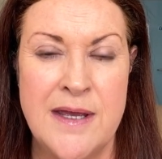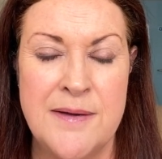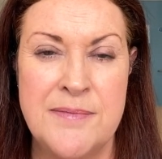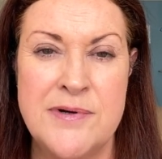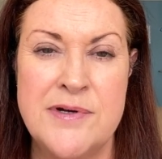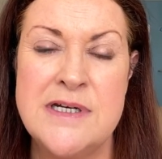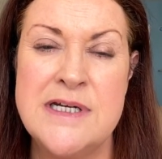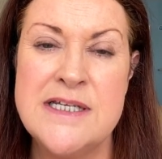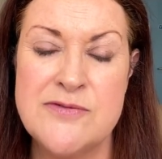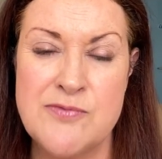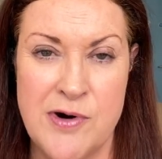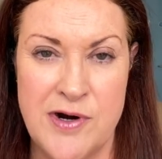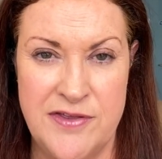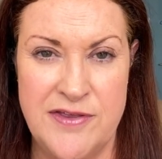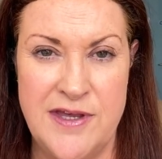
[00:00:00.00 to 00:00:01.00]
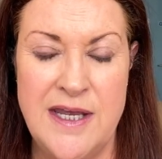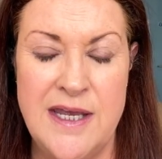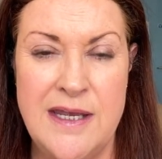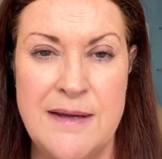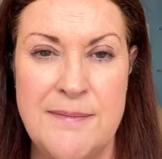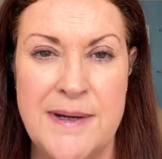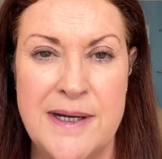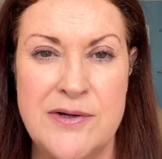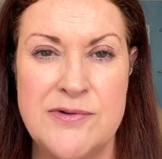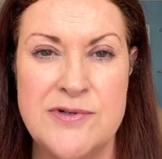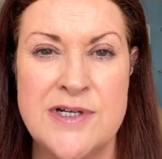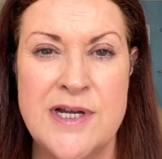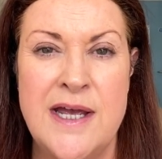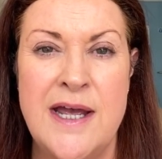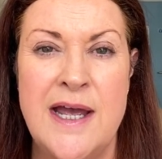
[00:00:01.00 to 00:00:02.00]
but it is worth thinking about
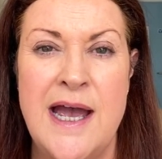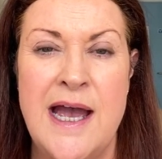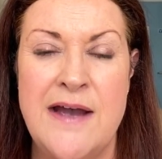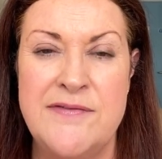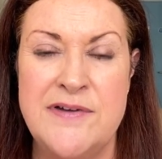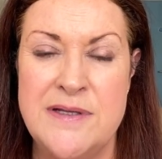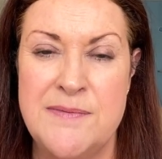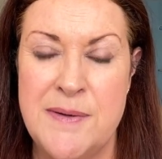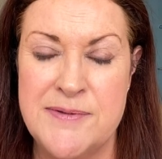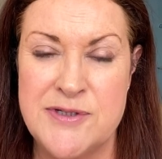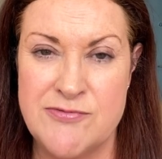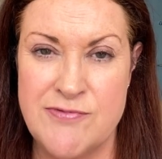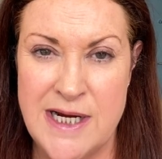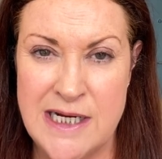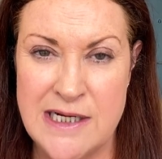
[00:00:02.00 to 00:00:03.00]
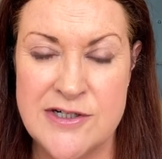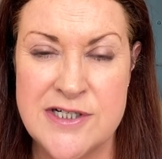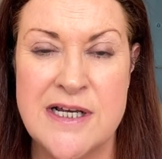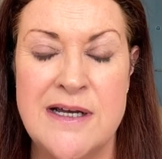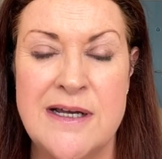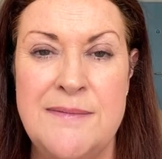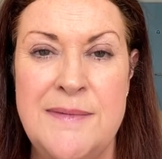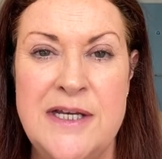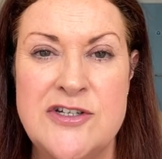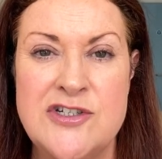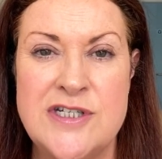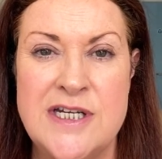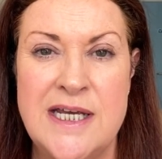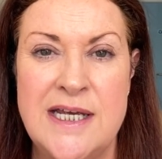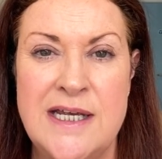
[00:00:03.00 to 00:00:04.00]
having them up at a regular time each
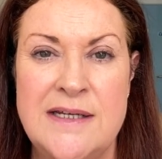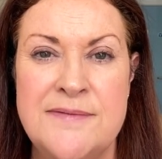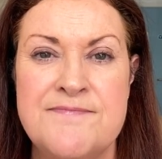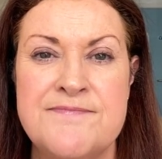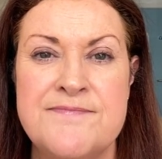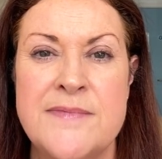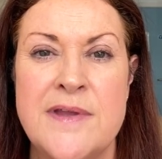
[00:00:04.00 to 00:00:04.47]
day,